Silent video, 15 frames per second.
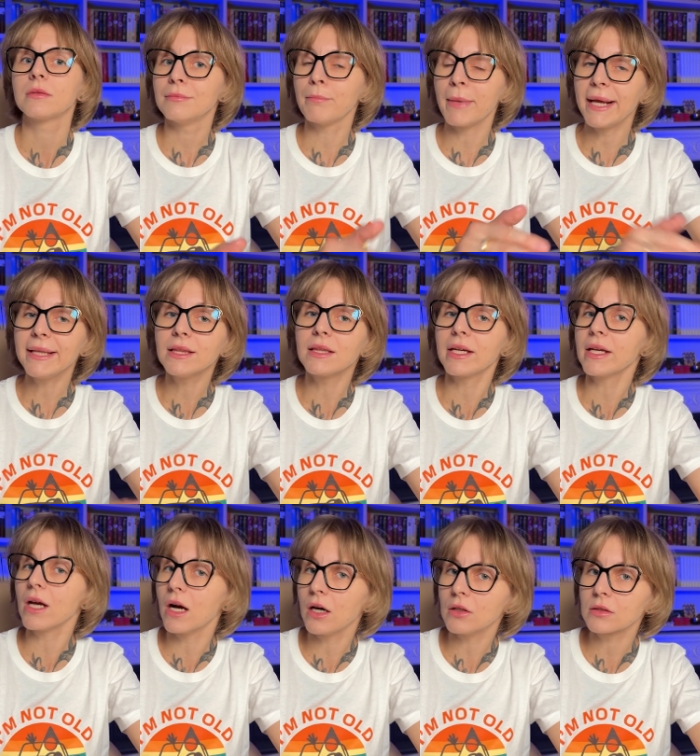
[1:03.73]
main
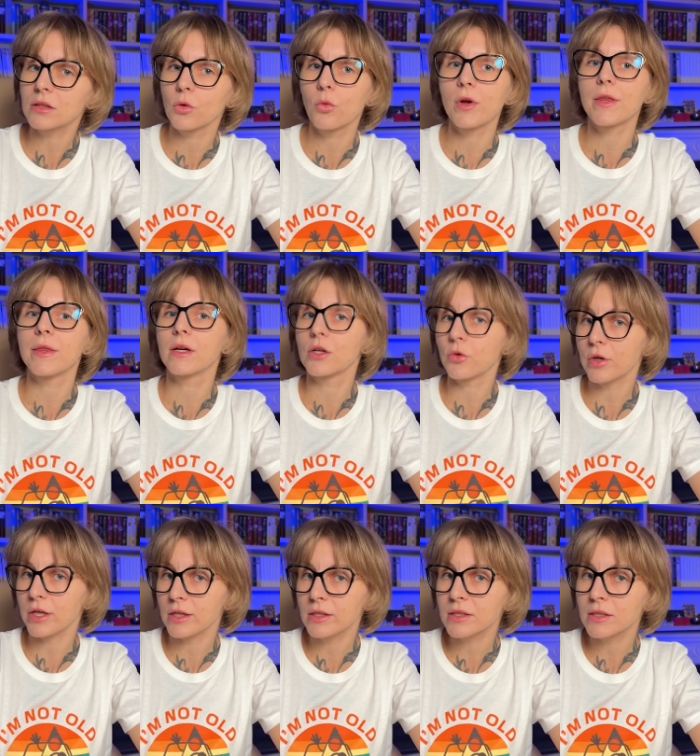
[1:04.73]
layout with a
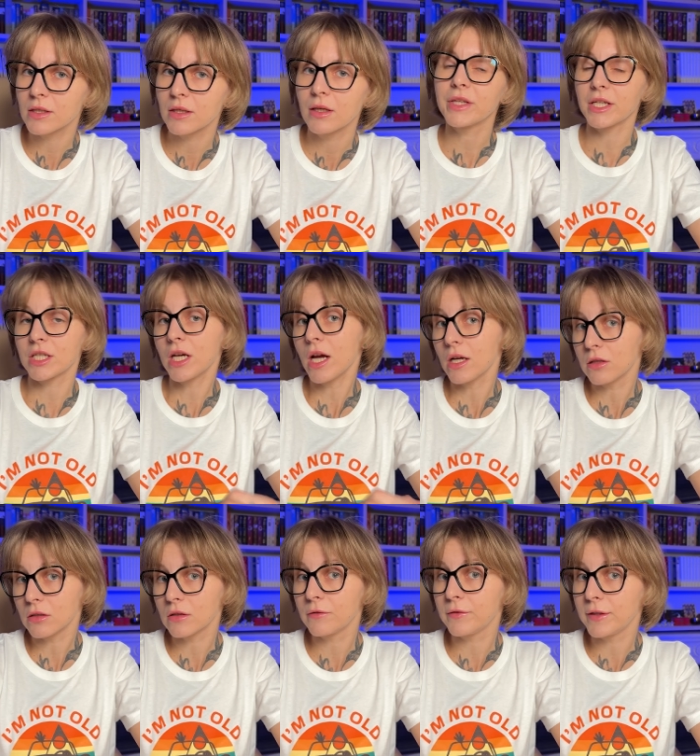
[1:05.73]
grid, a
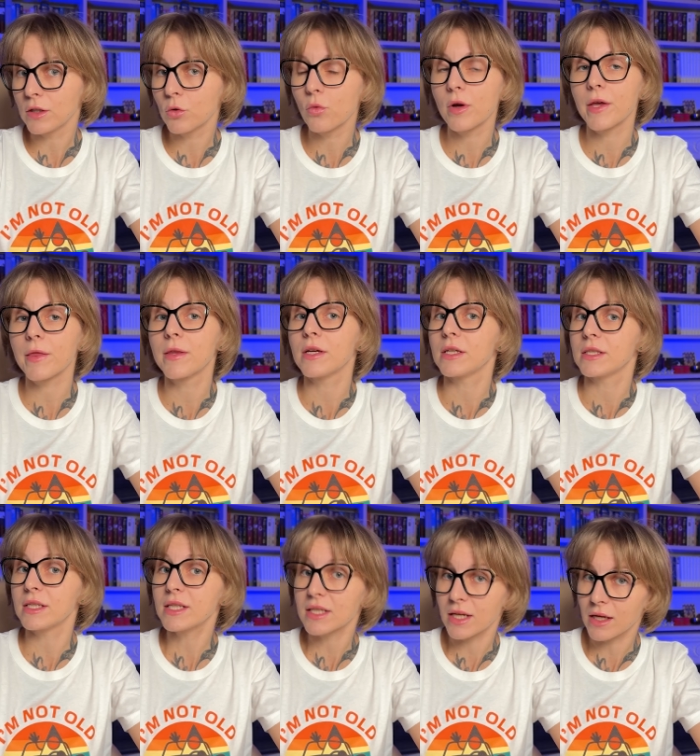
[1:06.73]
dialog view with the
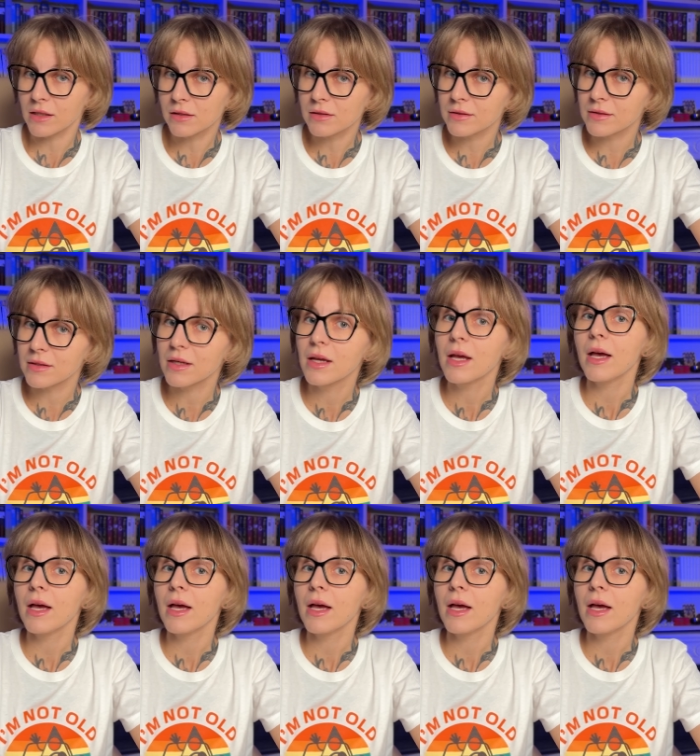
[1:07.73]
details,